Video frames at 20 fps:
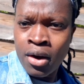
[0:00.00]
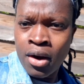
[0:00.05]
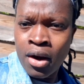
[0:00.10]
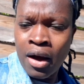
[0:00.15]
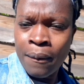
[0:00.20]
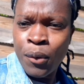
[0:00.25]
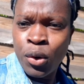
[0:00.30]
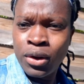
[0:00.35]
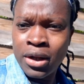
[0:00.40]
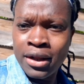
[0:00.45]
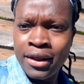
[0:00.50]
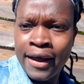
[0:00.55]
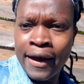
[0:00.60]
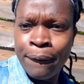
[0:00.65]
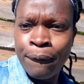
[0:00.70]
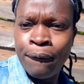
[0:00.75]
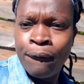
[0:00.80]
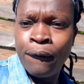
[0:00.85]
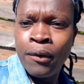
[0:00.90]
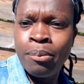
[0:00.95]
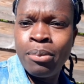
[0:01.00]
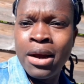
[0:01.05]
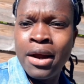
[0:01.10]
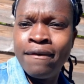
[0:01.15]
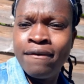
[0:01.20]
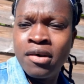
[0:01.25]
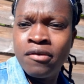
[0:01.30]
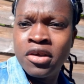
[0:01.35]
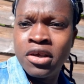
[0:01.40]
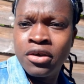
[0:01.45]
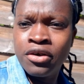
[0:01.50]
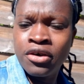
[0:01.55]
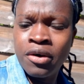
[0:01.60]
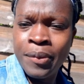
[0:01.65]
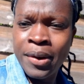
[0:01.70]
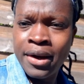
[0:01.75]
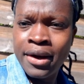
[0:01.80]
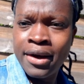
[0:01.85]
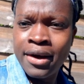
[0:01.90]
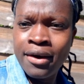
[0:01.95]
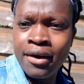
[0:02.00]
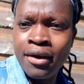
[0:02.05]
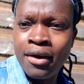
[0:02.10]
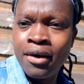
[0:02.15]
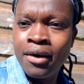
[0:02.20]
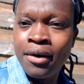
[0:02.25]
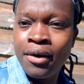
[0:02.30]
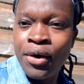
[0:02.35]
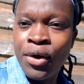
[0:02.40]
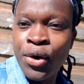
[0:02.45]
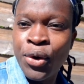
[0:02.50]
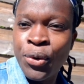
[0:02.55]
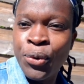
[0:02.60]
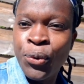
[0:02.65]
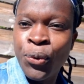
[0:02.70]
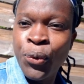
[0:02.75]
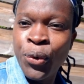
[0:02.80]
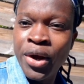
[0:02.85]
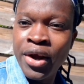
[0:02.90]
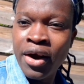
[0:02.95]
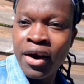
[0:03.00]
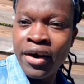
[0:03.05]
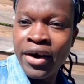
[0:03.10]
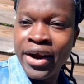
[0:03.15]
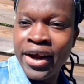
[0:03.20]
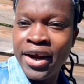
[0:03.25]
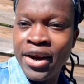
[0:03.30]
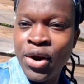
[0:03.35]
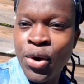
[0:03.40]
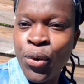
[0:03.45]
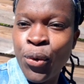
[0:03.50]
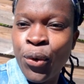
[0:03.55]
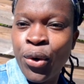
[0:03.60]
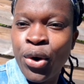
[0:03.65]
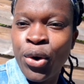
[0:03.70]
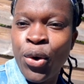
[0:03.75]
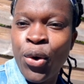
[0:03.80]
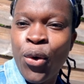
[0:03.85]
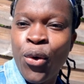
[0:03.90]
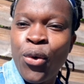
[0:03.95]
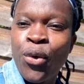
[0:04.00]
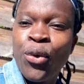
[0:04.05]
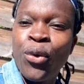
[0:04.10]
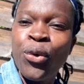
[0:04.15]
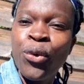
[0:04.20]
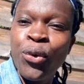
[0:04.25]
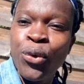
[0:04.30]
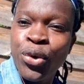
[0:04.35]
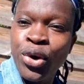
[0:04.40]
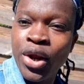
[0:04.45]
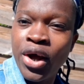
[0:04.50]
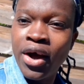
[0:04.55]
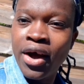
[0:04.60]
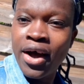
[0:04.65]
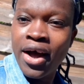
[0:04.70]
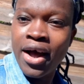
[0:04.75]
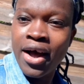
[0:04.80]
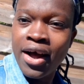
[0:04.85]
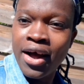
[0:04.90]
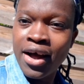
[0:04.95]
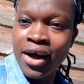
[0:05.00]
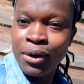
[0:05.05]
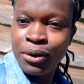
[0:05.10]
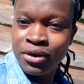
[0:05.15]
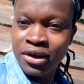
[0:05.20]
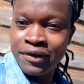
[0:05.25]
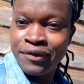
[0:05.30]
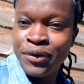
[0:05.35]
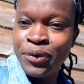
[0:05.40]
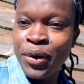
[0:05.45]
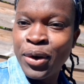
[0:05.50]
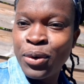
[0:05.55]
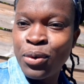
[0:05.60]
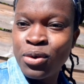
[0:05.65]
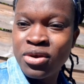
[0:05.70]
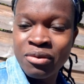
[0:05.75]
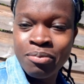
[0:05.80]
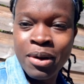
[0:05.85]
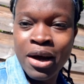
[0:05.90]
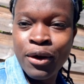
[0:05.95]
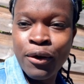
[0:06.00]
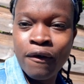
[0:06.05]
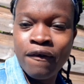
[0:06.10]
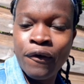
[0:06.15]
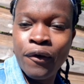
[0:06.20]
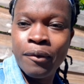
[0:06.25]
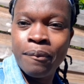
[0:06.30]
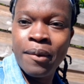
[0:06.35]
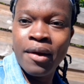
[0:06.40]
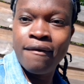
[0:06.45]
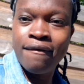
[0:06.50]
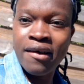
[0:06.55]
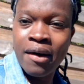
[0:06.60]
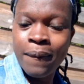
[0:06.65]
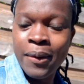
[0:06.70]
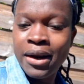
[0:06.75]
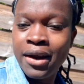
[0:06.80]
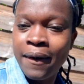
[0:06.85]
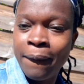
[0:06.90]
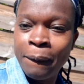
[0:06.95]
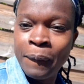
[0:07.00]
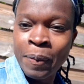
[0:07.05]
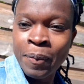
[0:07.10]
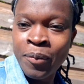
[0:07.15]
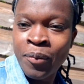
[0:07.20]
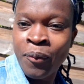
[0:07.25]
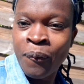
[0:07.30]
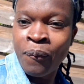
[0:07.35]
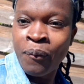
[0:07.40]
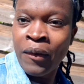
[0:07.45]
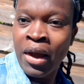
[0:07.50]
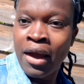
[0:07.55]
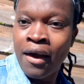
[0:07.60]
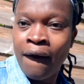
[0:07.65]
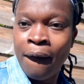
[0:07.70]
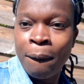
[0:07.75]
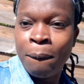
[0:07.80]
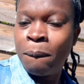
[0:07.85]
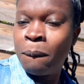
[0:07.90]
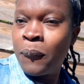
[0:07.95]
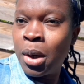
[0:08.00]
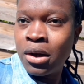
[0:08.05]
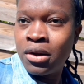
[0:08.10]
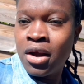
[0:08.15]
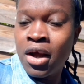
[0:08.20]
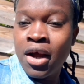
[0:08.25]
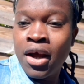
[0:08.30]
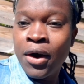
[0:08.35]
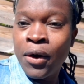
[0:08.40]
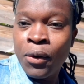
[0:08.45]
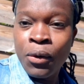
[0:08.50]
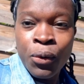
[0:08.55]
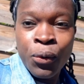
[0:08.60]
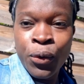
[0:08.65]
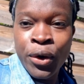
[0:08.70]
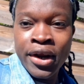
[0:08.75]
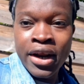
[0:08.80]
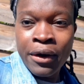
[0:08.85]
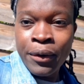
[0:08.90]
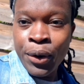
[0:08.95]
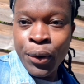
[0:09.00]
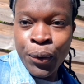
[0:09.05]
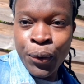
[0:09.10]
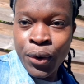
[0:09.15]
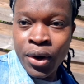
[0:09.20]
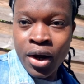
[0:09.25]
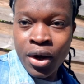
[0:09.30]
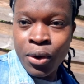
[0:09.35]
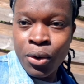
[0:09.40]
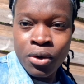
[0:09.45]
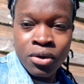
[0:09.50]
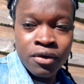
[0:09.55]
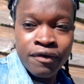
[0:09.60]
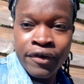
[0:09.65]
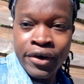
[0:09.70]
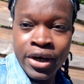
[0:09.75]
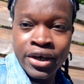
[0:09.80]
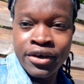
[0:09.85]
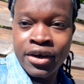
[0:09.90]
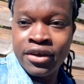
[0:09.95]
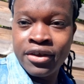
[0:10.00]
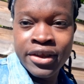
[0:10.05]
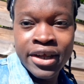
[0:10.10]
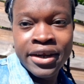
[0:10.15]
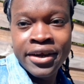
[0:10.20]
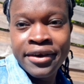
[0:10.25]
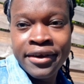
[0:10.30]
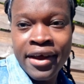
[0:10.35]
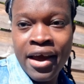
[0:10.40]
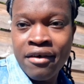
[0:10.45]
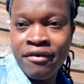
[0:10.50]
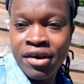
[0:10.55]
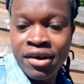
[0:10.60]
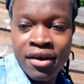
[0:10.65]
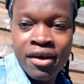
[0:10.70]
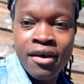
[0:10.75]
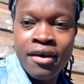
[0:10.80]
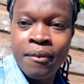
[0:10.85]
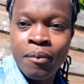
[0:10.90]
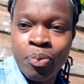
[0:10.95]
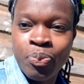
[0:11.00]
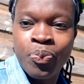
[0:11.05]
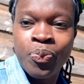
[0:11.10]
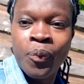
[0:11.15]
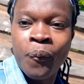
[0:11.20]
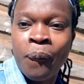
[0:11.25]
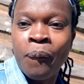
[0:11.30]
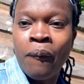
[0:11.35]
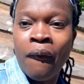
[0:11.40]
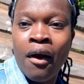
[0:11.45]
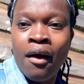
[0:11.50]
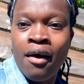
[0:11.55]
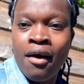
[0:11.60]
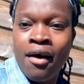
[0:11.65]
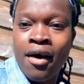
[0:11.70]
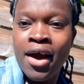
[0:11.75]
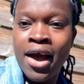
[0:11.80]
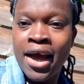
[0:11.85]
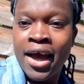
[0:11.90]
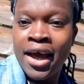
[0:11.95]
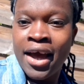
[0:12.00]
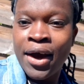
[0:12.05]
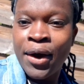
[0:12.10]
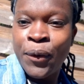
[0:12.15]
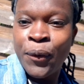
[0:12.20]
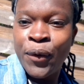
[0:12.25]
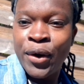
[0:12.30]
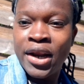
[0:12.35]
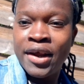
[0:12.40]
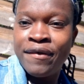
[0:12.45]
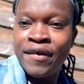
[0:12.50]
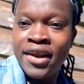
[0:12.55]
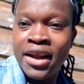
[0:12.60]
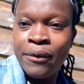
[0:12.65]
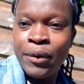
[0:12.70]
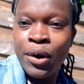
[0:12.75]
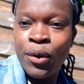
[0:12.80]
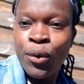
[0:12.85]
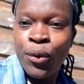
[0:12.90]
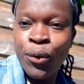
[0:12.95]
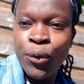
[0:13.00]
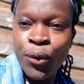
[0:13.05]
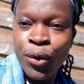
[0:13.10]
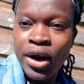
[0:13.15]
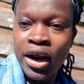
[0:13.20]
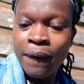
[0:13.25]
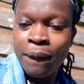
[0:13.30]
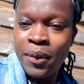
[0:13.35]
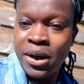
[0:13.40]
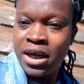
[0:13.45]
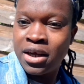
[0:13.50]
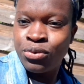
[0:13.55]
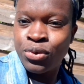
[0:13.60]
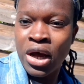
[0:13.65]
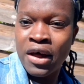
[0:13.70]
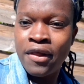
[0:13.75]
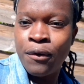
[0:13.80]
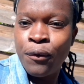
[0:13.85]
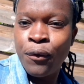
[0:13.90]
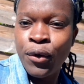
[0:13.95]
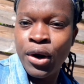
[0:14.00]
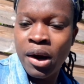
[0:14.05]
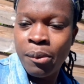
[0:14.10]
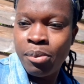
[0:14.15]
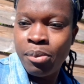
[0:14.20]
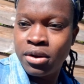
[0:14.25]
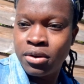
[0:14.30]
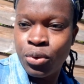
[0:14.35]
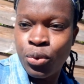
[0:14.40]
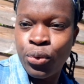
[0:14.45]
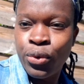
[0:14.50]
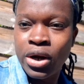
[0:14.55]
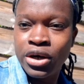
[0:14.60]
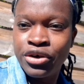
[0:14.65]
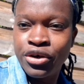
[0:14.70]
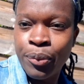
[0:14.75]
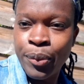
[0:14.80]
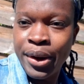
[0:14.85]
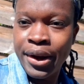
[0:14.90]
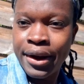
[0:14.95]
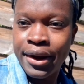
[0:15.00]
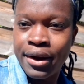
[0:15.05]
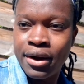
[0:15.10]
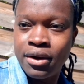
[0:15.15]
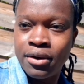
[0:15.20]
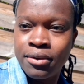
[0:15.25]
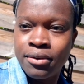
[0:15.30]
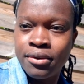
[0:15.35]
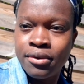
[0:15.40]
amount of time we plan to visit Jamaica. We are in our own house, even though we're too small enough with a big family. But we in our own house, furniture still in there, everything. We live in our own place, we at the own place when we go to Jamaica.